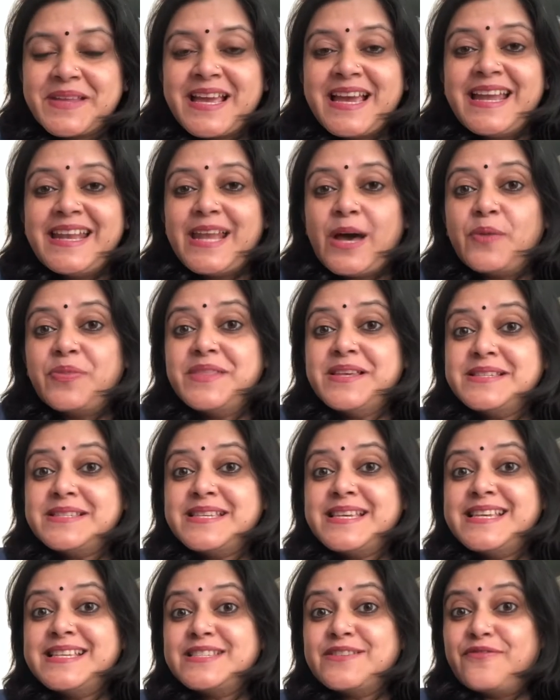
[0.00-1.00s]
Now, this
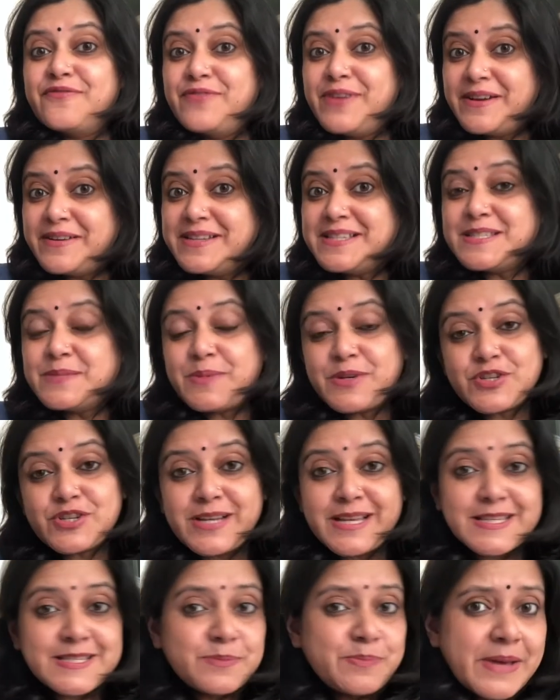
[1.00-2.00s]
is a very special
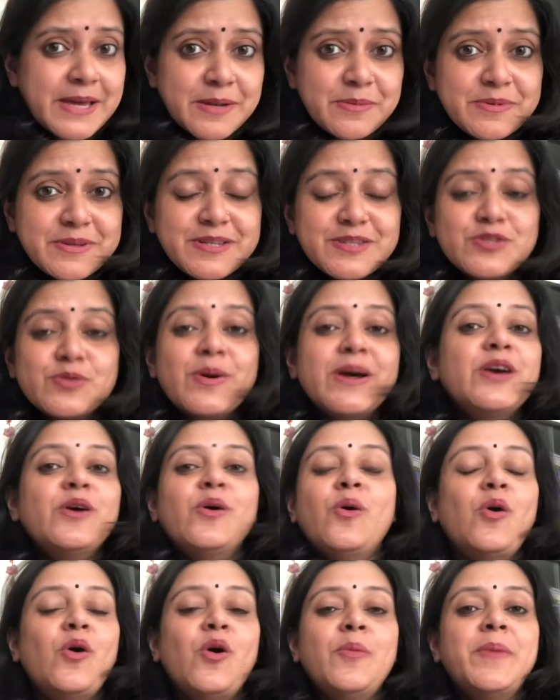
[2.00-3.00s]
experiment, so I
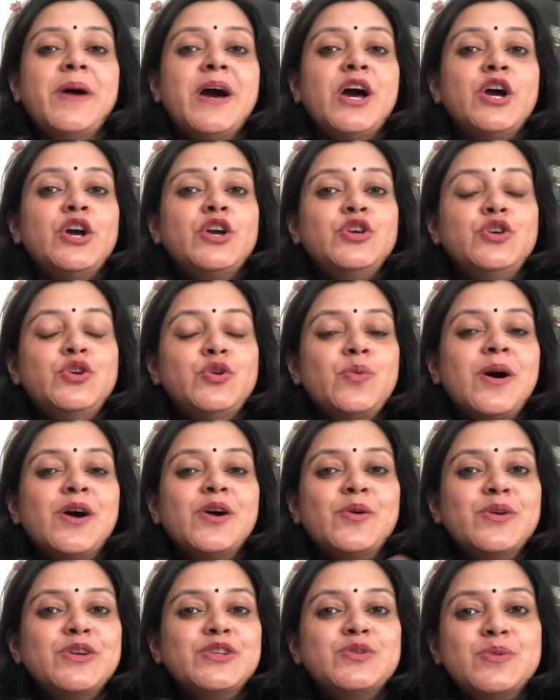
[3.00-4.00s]
hope you are
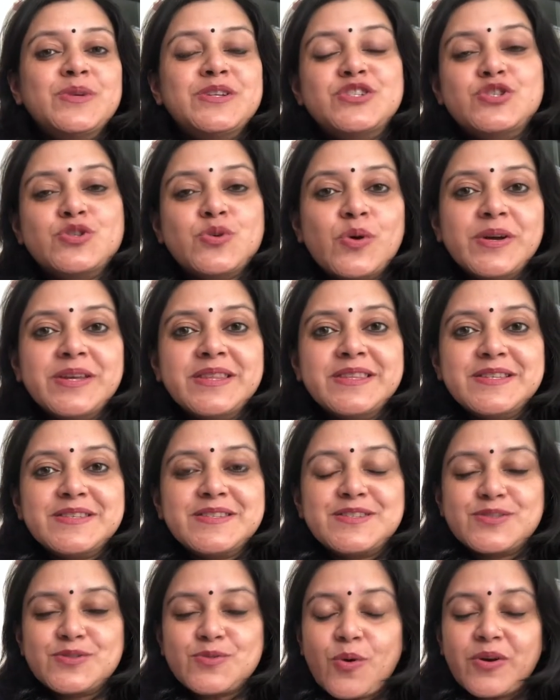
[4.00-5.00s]
going to enjoy this
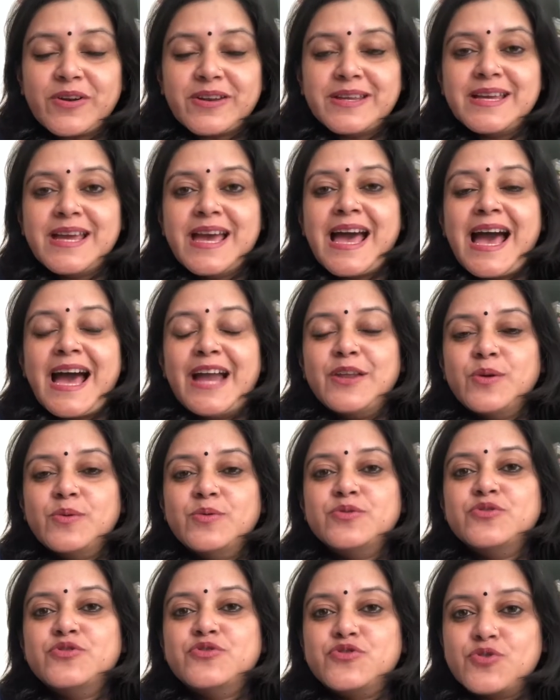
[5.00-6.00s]
story and you're going
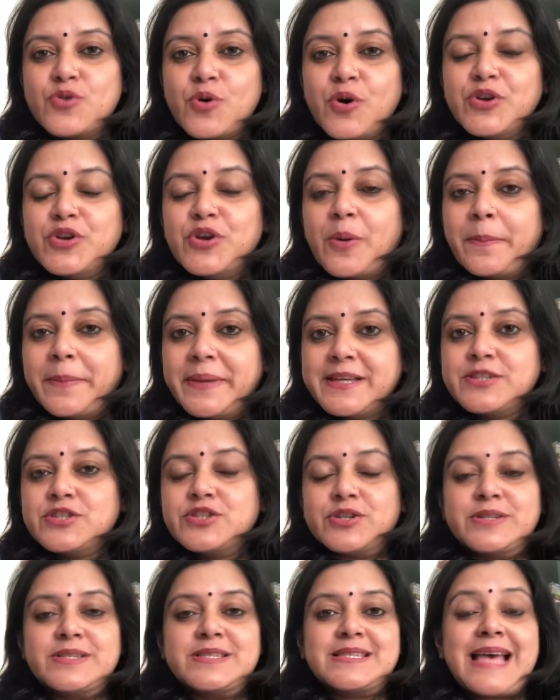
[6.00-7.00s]
to draw your
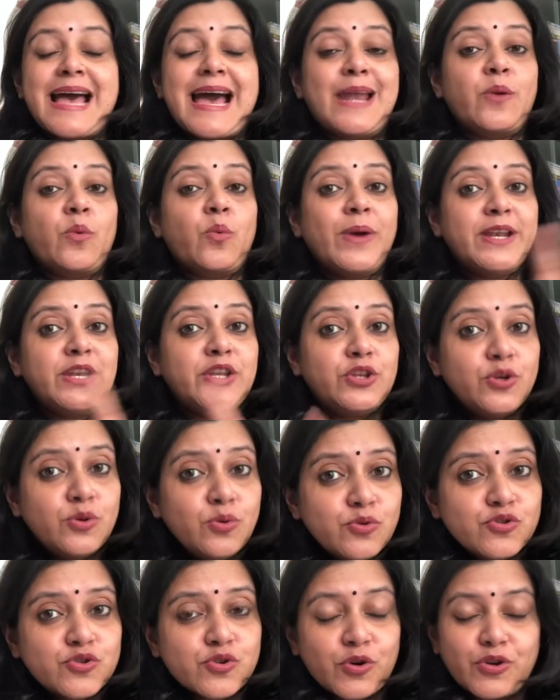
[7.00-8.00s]
pictures. And when
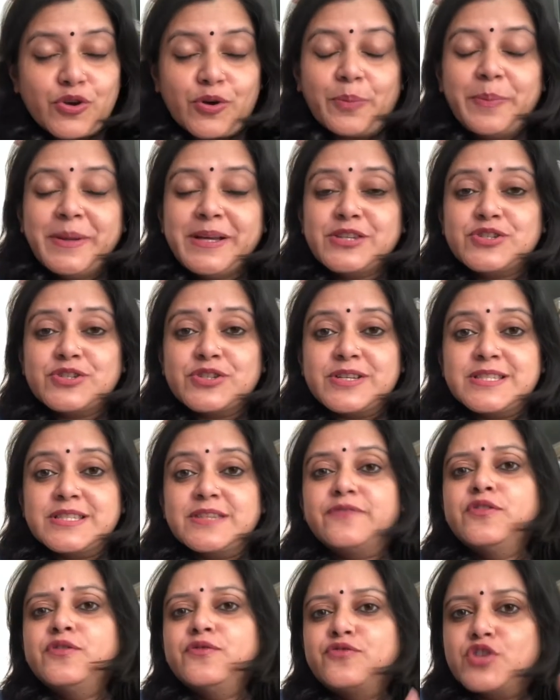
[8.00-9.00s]
you draw your pictures,
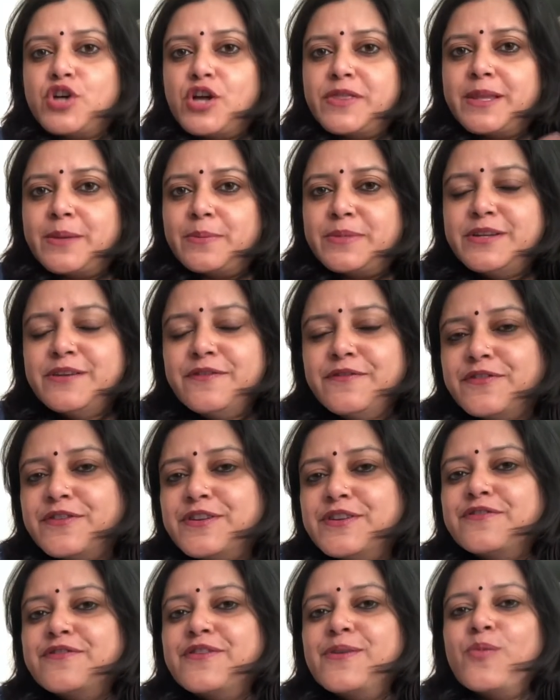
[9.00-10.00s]
if you've drawn them
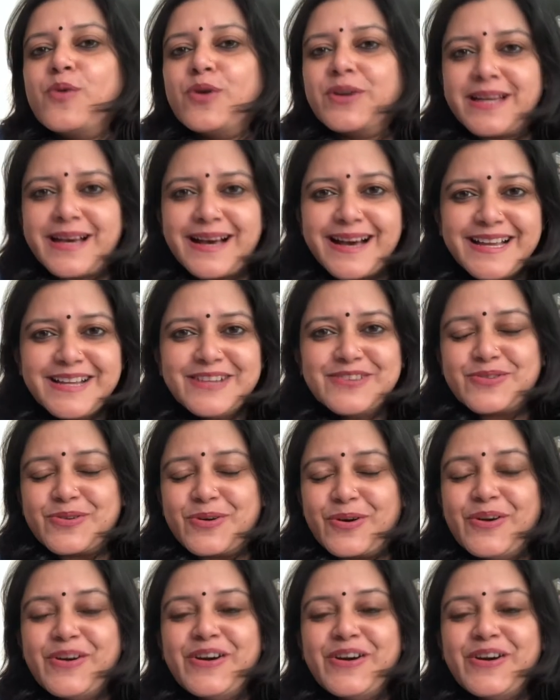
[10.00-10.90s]
different from what I draw,